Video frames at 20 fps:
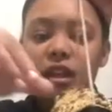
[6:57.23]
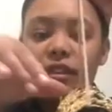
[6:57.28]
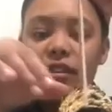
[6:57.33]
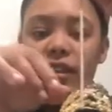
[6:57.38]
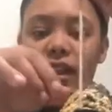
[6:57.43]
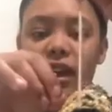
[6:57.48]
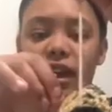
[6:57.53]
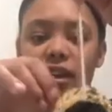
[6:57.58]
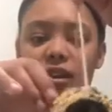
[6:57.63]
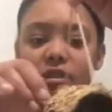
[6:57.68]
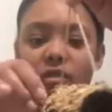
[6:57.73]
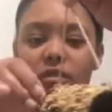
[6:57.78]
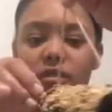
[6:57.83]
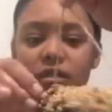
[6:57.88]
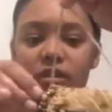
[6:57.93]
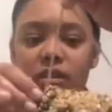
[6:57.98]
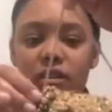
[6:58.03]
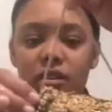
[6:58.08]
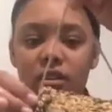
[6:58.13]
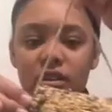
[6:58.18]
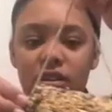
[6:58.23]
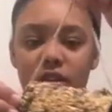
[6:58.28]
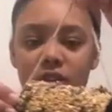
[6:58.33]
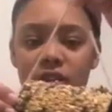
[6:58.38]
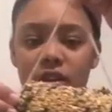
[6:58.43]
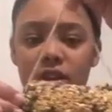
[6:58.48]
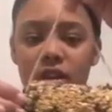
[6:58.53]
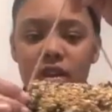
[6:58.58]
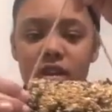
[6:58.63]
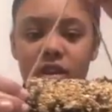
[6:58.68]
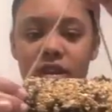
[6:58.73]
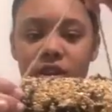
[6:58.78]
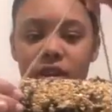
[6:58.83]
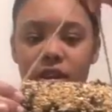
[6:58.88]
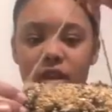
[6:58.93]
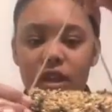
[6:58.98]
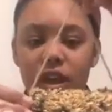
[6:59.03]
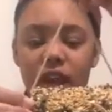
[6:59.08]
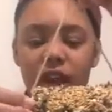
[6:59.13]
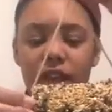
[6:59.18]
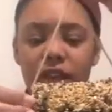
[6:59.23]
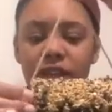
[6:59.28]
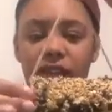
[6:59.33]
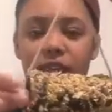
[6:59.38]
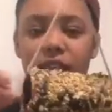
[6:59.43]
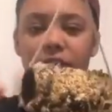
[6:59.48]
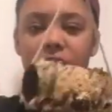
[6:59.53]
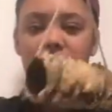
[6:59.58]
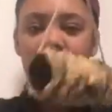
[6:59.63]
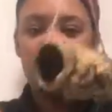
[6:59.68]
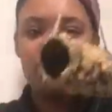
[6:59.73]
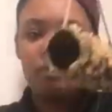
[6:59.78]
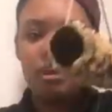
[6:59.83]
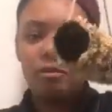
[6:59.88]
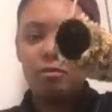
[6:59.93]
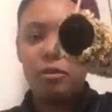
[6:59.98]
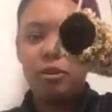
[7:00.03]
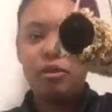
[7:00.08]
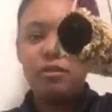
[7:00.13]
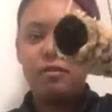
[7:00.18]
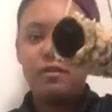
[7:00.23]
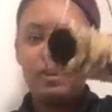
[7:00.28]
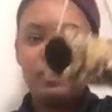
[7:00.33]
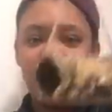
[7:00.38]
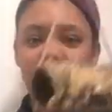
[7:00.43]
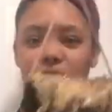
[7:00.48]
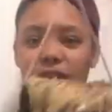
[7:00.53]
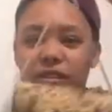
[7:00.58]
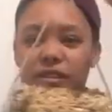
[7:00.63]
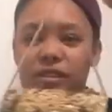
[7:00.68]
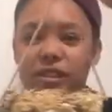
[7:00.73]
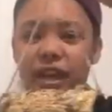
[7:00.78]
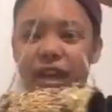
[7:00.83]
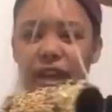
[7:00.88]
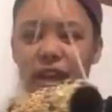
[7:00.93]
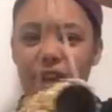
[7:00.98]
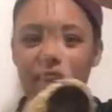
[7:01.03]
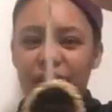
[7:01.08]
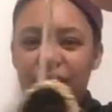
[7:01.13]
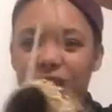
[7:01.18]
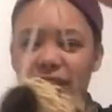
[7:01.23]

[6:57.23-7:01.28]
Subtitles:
now I can hang my bird feeder outside.